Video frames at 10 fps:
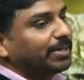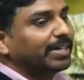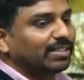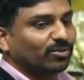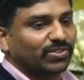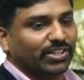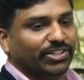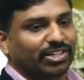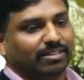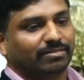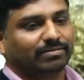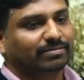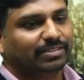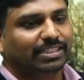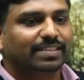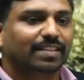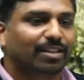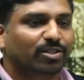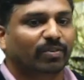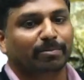association. This is also
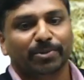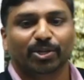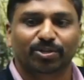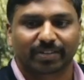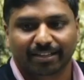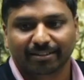one mutual